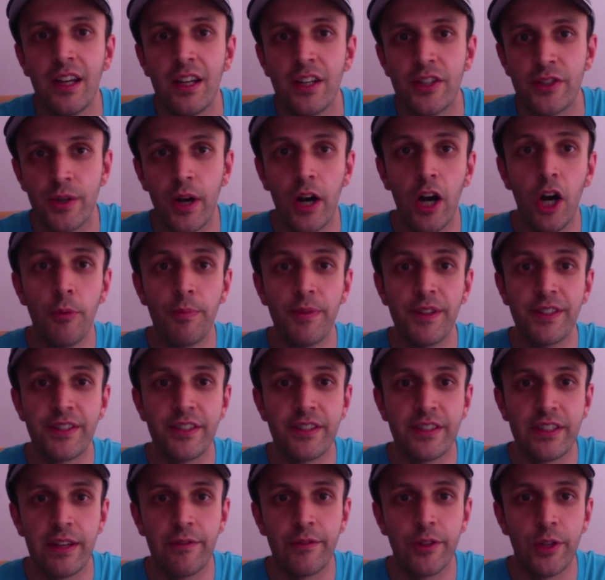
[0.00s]
So I hope this
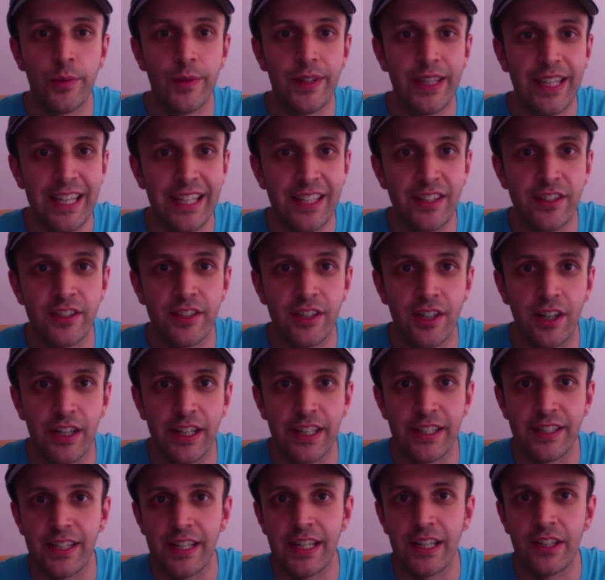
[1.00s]
has given you an
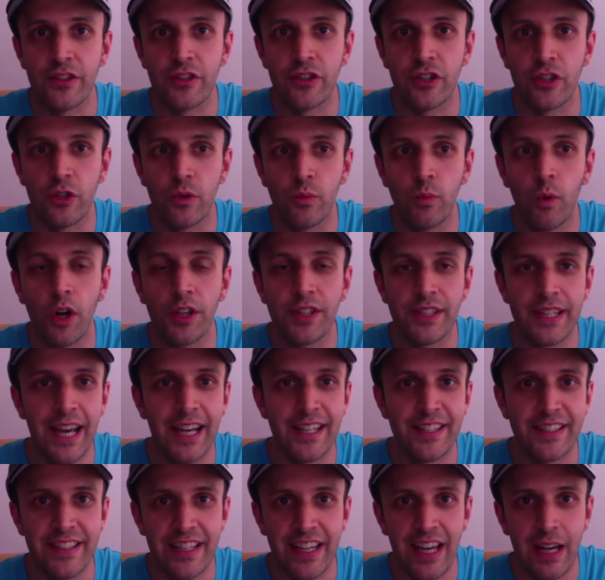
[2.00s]
insight into what
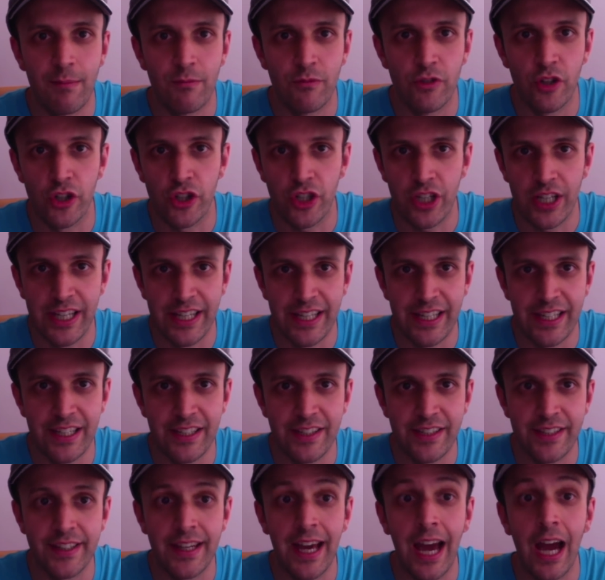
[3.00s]
semrush
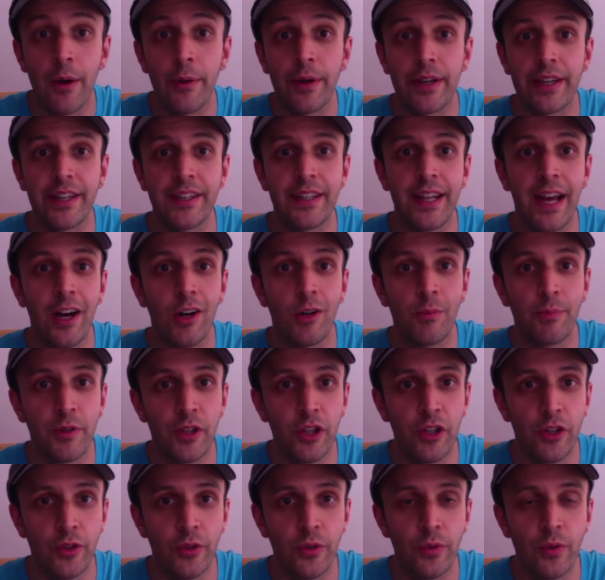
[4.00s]
is and how it can help
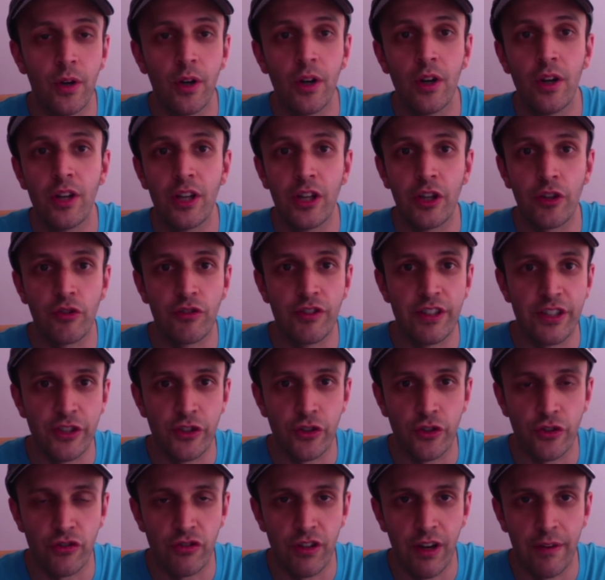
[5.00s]
you increase
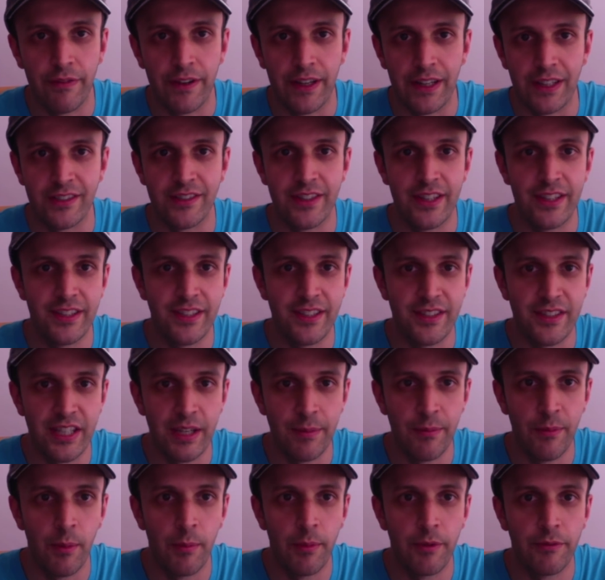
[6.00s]
your traffic. So this is
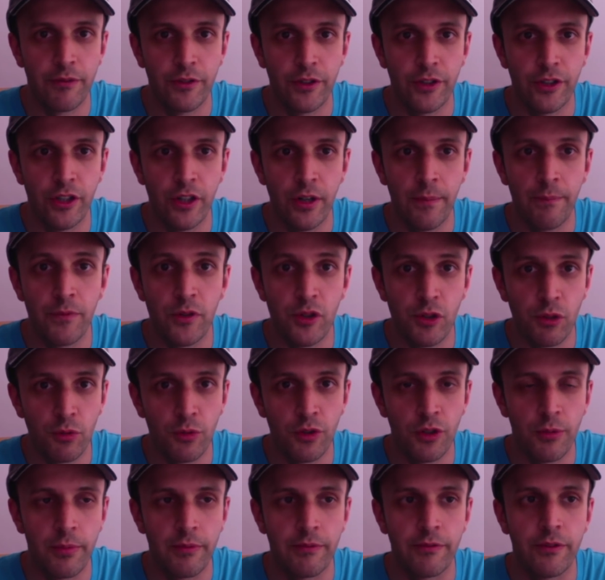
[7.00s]
tip number 4, tool
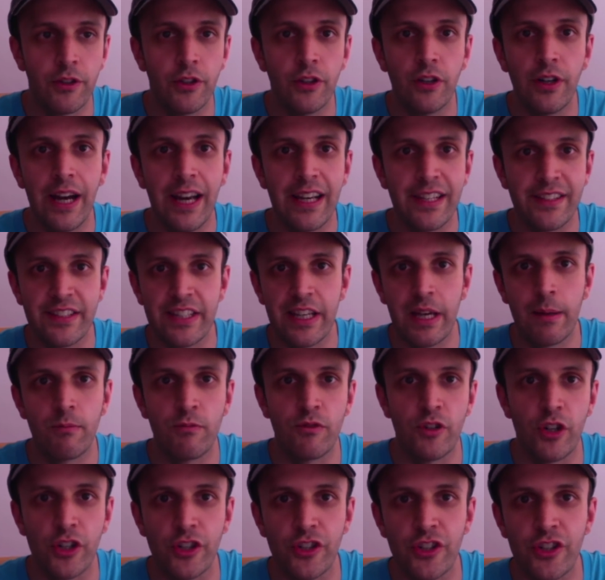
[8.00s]
number 4,
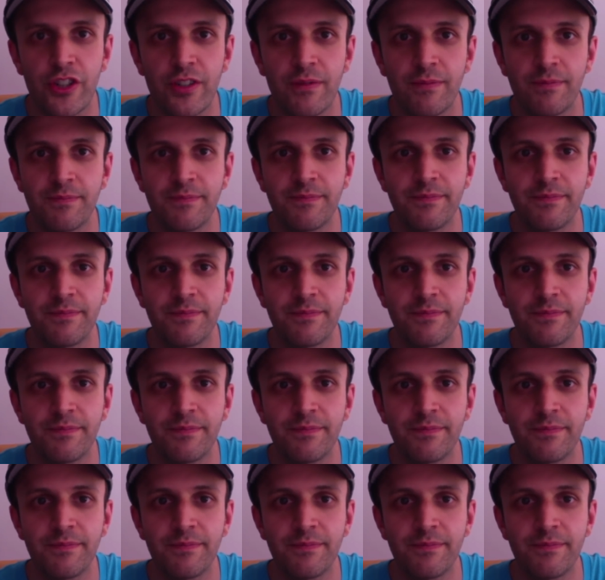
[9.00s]
semrush.